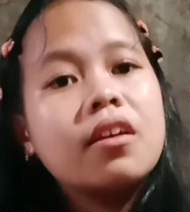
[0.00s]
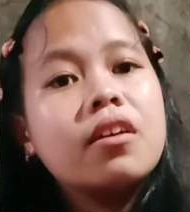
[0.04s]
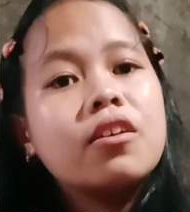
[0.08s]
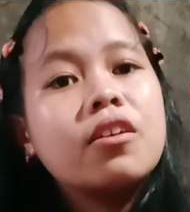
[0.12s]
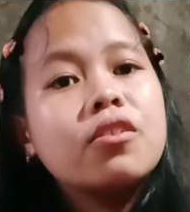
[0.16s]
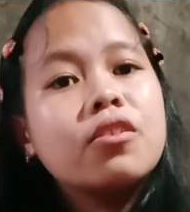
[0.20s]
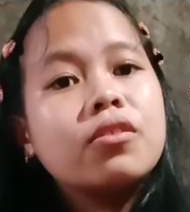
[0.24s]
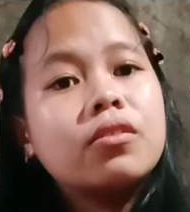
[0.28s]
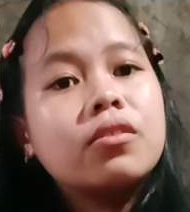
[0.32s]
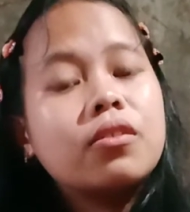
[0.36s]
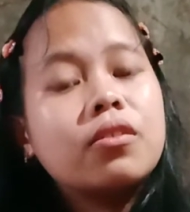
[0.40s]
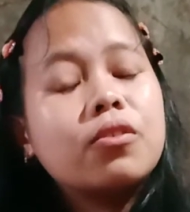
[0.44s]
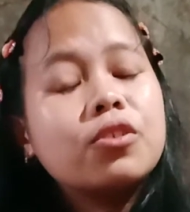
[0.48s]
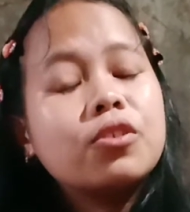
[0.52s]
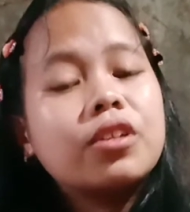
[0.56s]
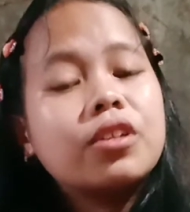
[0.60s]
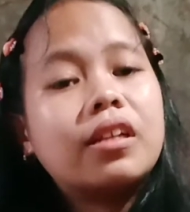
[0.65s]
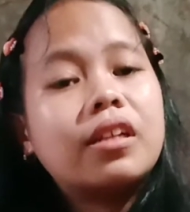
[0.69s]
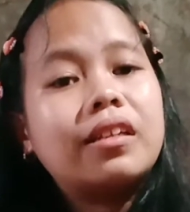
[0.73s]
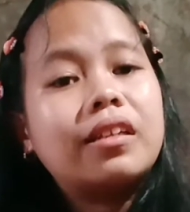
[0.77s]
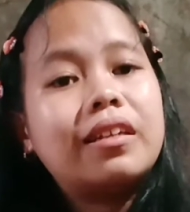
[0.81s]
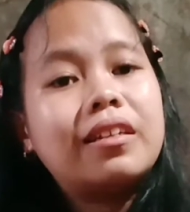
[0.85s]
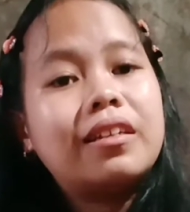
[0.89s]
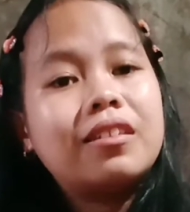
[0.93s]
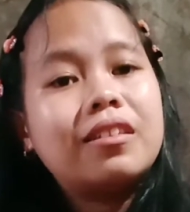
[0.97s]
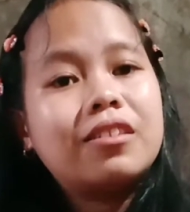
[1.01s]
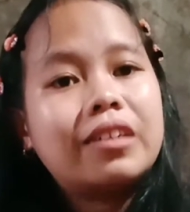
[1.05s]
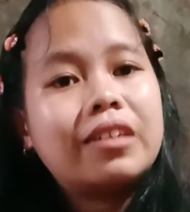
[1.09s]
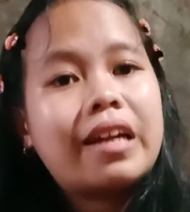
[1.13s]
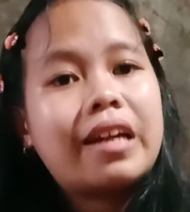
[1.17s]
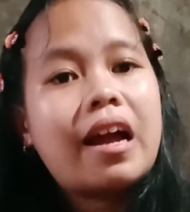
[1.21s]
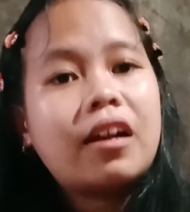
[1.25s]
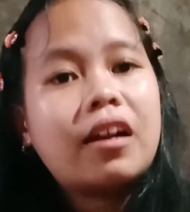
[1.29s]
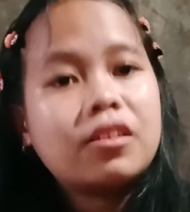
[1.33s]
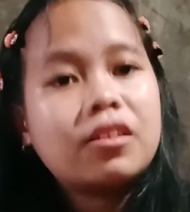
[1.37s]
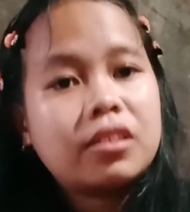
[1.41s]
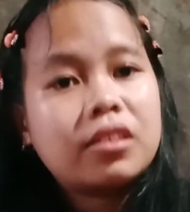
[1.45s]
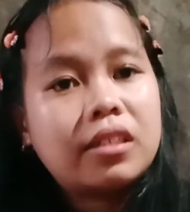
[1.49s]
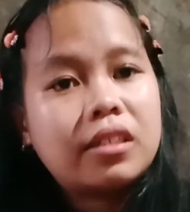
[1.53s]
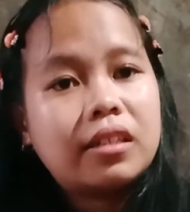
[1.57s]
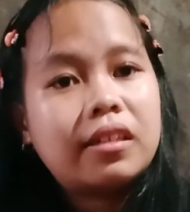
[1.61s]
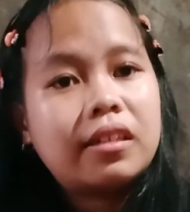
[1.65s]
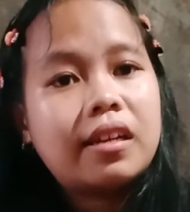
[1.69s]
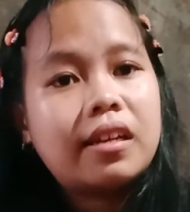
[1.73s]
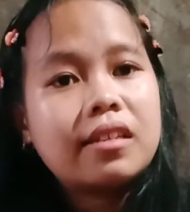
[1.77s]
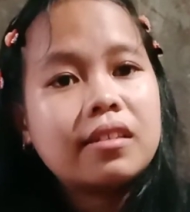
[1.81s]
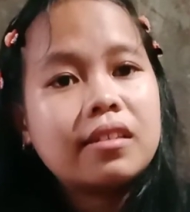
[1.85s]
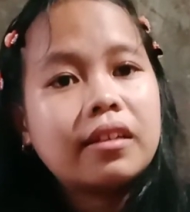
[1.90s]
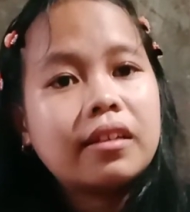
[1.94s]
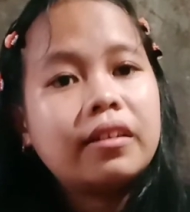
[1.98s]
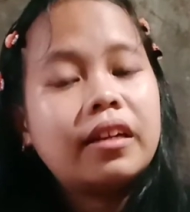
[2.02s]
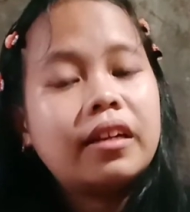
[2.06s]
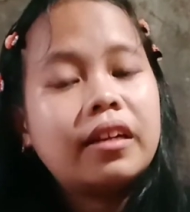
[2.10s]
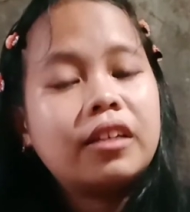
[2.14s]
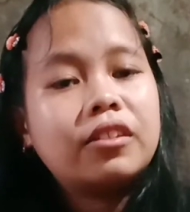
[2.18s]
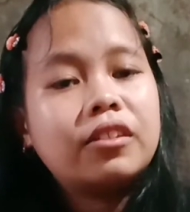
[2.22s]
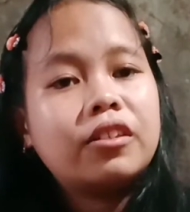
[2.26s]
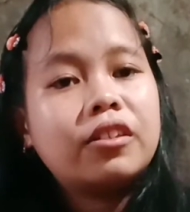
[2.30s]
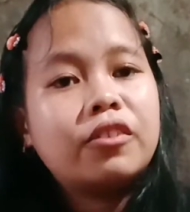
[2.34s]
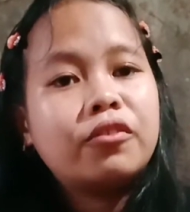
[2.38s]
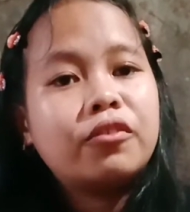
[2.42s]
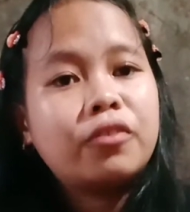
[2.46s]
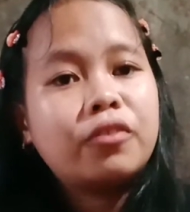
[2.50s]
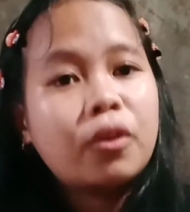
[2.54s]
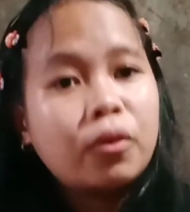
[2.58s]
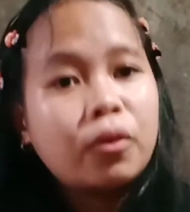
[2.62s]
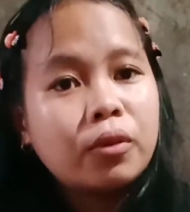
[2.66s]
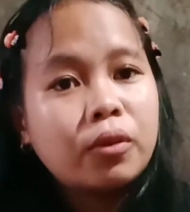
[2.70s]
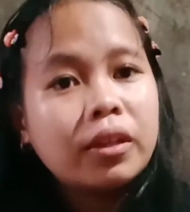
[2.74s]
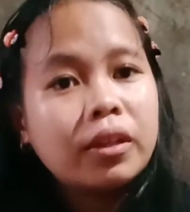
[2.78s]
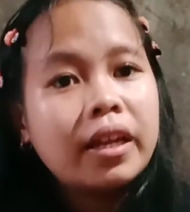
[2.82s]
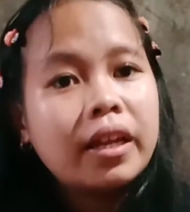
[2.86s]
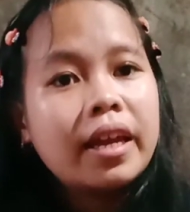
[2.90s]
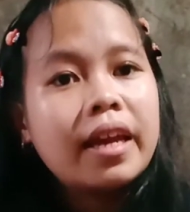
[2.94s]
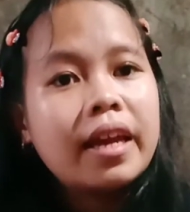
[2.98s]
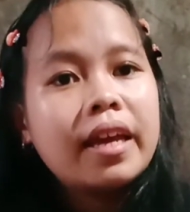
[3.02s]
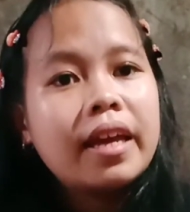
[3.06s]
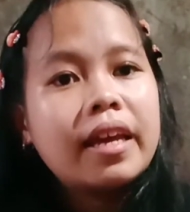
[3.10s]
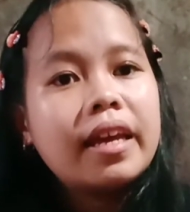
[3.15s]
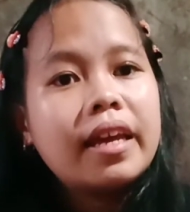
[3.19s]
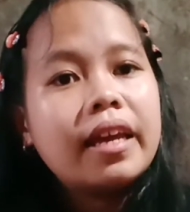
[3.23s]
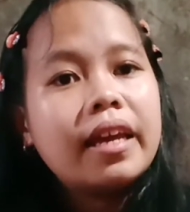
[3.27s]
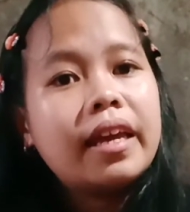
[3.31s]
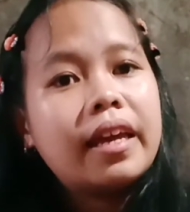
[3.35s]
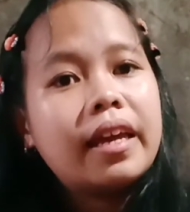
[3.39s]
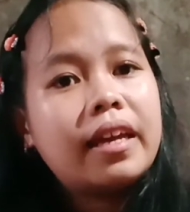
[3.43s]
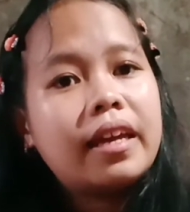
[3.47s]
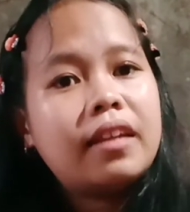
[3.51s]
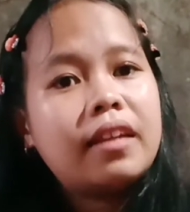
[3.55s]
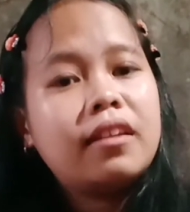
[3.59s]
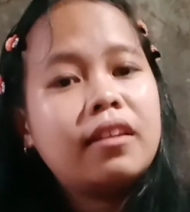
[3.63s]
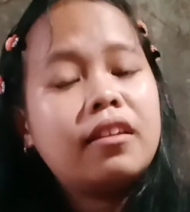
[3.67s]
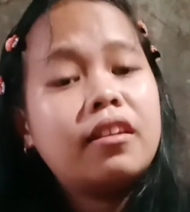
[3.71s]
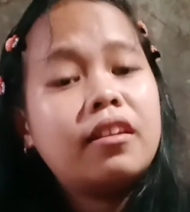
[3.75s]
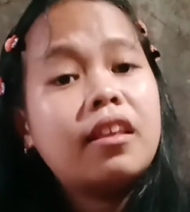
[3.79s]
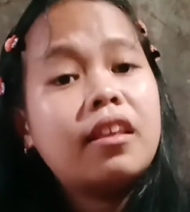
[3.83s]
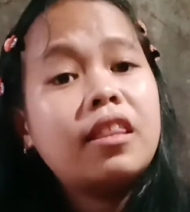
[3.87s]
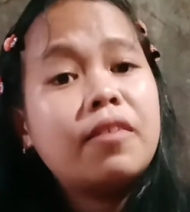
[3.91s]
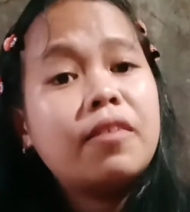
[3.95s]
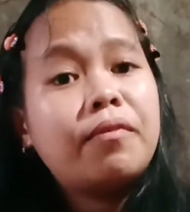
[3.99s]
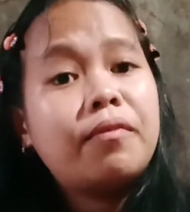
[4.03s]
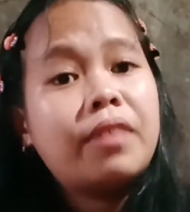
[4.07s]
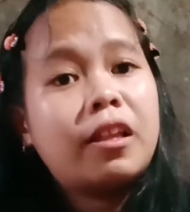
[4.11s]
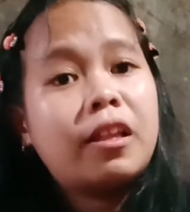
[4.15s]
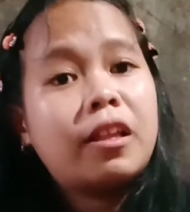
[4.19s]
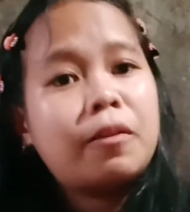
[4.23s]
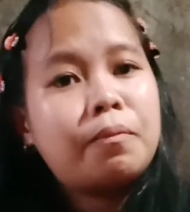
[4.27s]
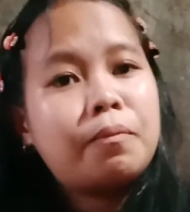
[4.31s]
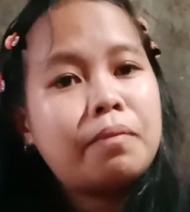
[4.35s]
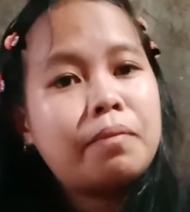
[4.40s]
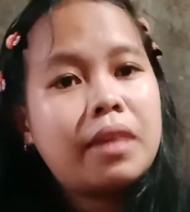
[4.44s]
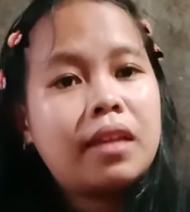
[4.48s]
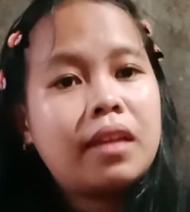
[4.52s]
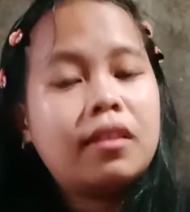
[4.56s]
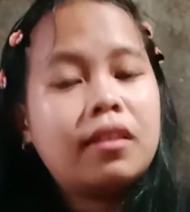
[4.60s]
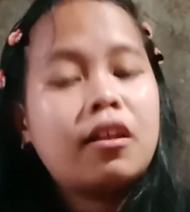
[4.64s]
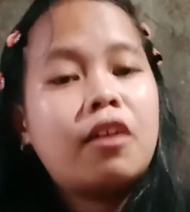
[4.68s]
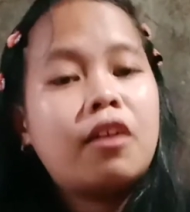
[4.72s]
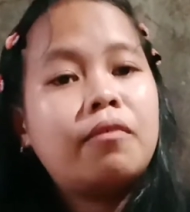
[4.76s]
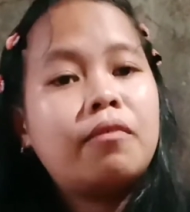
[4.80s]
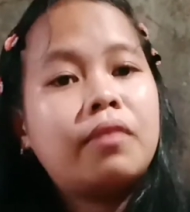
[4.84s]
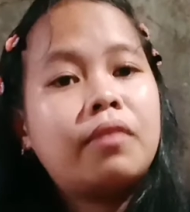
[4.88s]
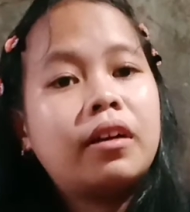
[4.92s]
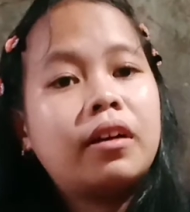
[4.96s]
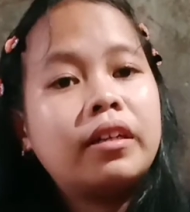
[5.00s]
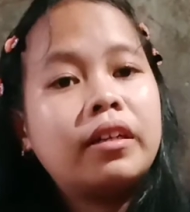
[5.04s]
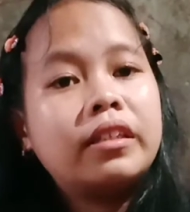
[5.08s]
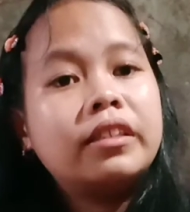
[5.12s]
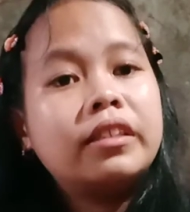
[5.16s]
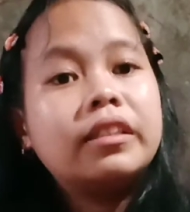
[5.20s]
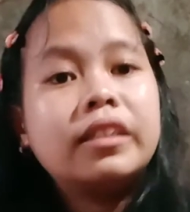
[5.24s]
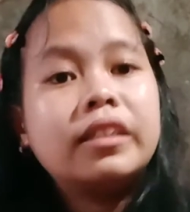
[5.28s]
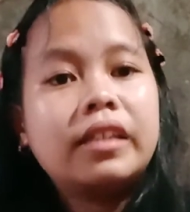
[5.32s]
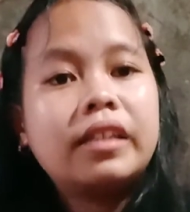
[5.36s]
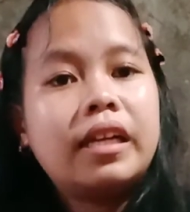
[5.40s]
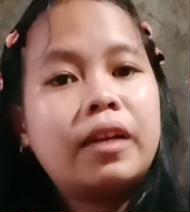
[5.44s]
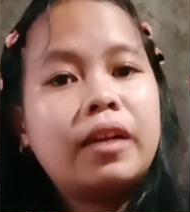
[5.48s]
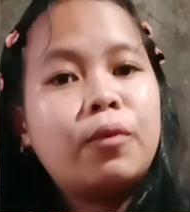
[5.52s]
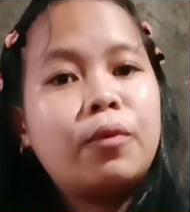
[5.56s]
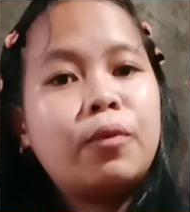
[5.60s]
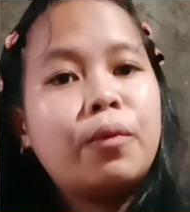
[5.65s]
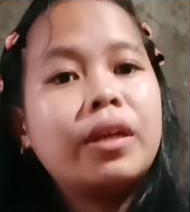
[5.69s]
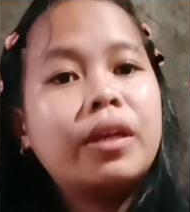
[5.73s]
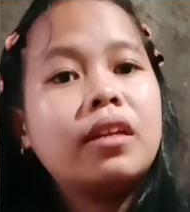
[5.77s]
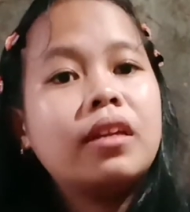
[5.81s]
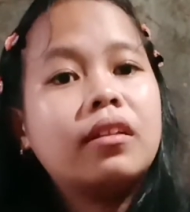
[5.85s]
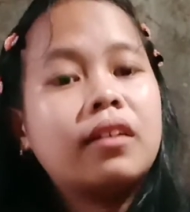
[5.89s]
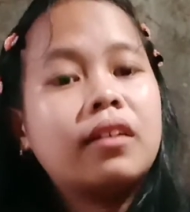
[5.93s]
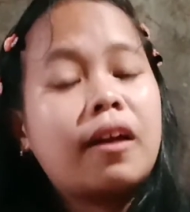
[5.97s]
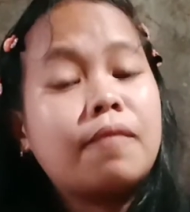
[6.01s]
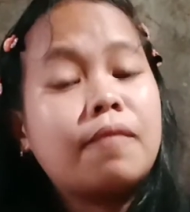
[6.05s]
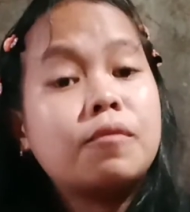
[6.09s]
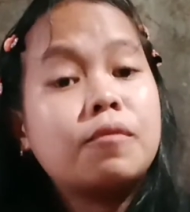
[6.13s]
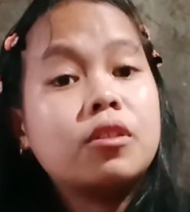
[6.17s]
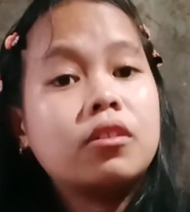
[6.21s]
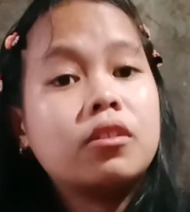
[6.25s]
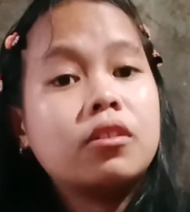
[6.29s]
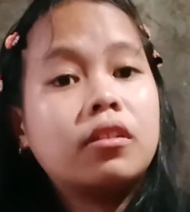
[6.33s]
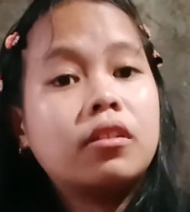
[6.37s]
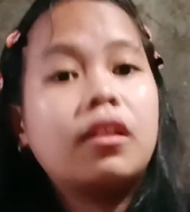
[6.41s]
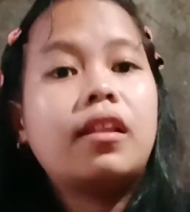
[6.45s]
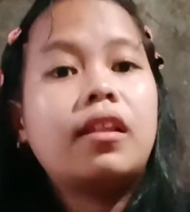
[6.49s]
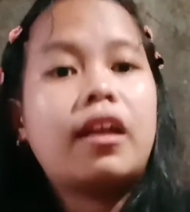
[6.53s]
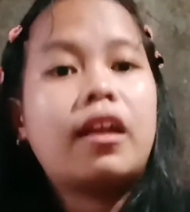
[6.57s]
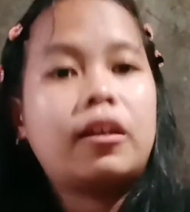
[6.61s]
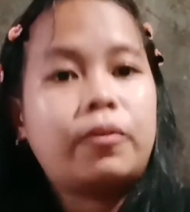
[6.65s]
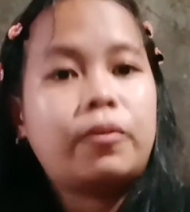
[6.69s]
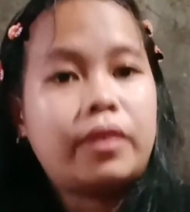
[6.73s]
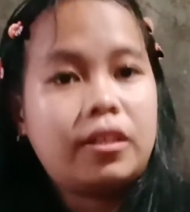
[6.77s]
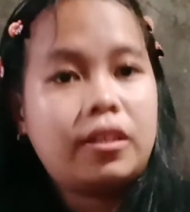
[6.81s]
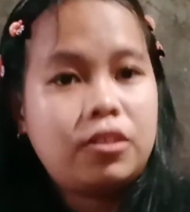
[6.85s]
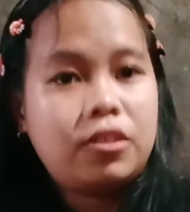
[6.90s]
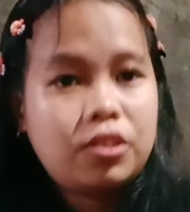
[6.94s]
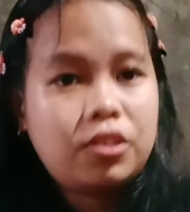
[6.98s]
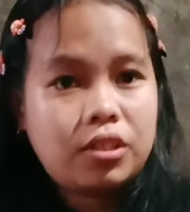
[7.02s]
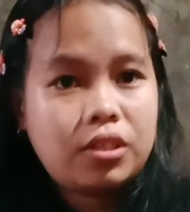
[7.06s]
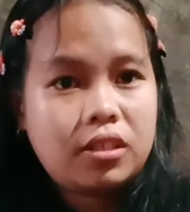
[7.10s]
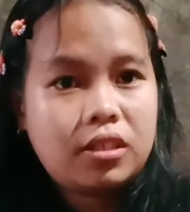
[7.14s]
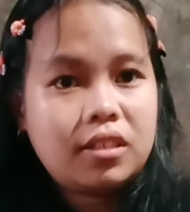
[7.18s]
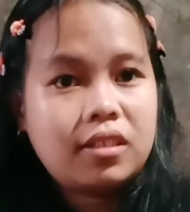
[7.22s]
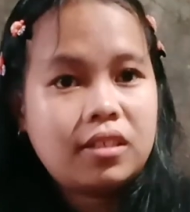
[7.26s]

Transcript: social interaction has a greater role in the development of our learning when it comes to the language.